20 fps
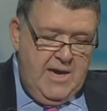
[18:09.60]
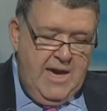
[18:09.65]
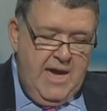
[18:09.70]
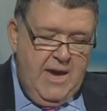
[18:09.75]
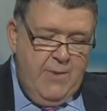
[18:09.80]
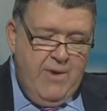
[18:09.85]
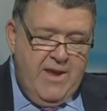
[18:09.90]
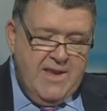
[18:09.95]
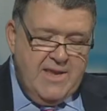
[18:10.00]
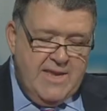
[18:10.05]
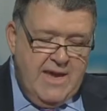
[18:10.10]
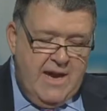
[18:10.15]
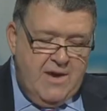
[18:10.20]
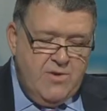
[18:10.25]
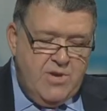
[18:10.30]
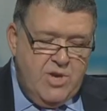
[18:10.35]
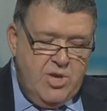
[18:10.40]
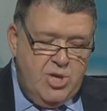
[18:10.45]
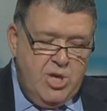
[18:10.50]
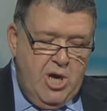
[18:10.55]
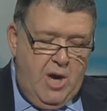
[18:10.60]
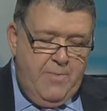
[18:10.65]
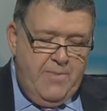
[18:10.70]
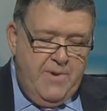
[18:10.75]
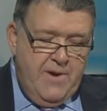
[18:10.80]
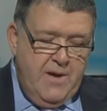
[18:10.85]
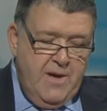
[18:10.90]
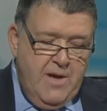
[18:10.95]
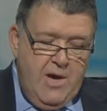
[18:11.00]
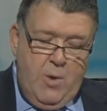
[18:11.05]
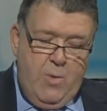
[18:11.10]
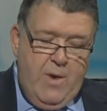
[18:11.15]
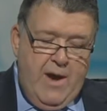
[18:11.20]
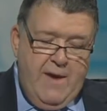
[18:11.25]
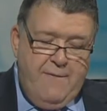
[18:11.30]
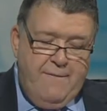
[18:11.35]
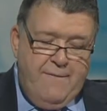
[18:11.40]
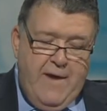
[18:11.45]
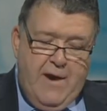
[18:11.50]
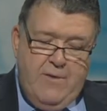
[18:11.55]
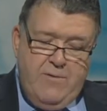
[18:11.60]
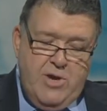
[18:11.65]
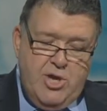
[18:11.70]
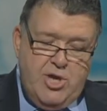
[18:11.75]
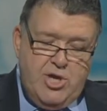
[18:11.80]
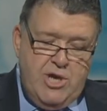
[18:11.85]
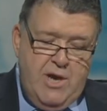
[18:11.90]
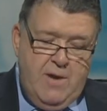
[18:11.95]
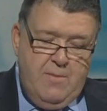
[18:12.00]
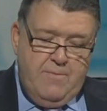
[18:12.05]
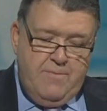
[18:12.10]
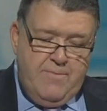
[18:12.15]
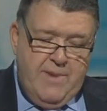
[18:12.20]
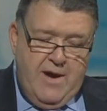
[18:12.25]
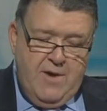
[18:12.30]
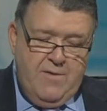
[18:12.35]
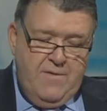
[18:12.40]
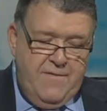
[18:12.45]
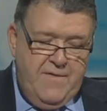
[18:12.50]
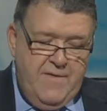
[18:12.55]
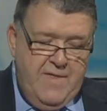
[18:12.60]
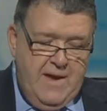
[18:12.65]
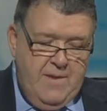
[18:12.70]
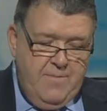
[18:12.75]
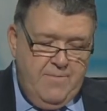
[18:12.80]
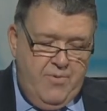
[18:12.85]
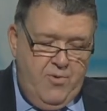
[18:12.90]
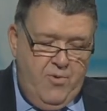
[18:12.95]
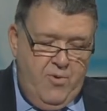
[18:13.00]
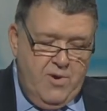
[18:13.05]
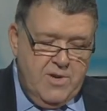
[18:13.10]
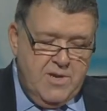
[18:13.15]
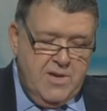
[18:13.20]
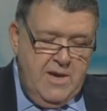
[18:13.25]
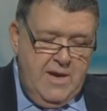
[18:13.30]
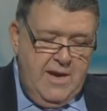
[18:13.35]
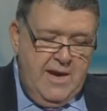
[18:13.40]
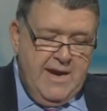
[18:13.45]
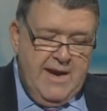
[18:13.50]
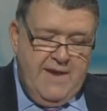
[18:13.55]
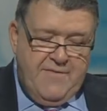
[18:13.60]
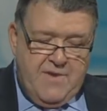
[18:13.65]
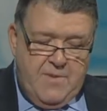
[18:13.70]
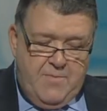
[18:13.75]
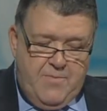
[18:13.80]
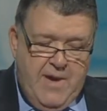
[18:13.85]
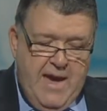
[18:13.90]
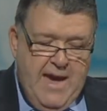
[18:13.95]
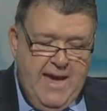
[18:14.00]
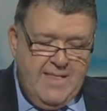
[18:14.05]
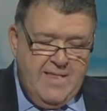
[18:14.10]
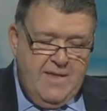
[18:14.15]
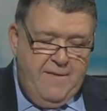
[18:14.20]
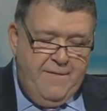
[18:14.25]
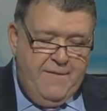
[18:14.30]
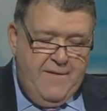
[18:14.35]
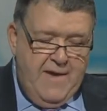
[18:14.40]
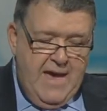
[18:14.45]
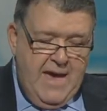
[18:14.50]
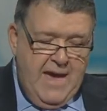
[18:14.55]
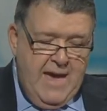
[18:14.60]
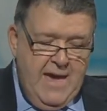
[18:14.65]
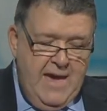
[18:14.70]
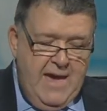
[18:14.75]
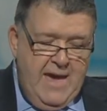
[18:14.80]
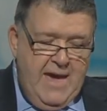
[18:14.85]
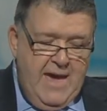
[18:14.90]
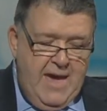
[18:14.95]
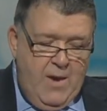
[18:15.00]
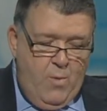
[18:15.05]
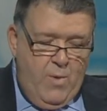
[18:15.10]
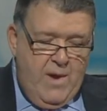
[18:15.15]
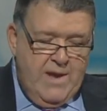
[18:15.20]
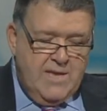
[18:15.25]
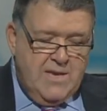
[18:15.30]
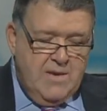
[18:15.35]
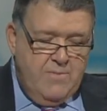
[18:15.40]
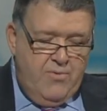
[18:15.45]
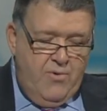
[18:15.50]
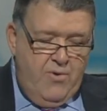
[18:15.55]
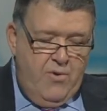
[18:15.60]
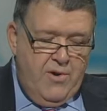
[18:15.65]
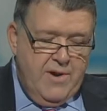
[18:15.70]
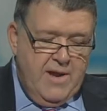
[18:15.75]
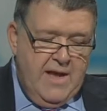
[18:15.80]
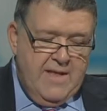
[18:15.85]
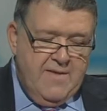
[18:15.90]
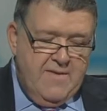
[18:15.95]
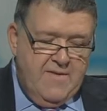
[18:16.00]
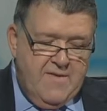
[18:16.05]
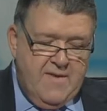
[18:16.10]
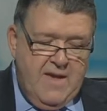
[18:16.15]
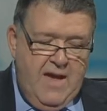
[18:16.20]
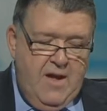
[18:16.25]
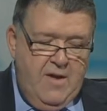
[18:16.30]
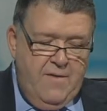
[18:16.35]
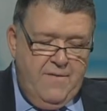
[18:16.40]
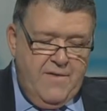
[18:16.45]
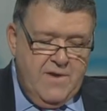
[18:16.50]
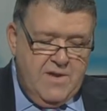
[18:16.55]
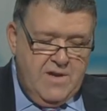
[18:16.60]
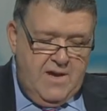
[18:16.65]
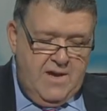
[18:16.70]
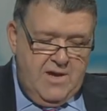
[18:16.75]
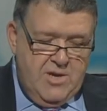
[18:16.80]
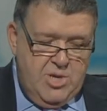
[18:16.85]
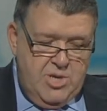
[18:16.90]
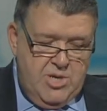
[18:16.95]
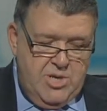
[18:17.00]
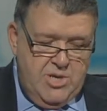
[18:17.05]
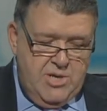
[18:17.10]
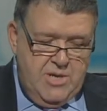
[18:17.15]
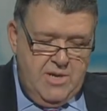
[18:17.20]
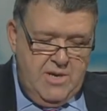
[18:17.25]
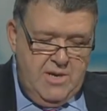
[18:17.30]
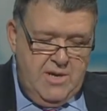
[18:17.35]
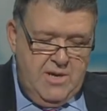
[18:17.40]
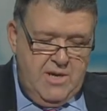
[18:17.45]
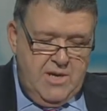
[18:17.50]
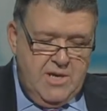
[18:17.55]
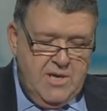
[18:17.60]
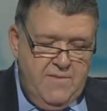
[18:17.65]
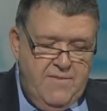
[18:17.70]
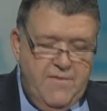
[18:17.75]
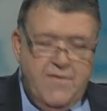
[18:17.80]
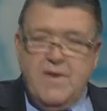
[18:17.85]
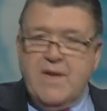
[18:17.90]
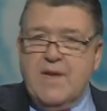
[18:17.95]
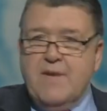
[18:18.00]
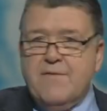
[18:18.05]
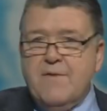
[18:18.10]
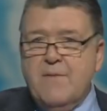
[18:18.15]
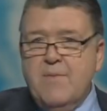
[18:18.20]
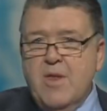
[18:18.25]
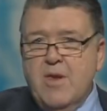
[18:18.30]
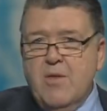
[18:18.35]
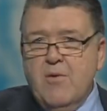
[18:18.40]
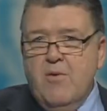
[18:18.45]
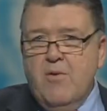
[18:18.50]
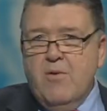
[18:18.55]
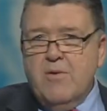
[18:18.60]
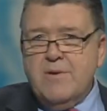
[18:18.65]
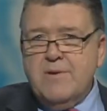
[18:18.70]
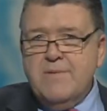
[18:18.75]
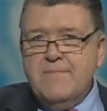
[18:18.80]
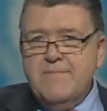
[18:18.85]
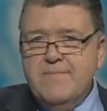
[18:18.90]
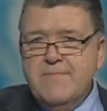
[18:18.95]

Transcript: He went down to Joppa, where he found a ship bound for that port. And after paying the fare, he went aboard and sailed for Tarshish to flee from the Lord.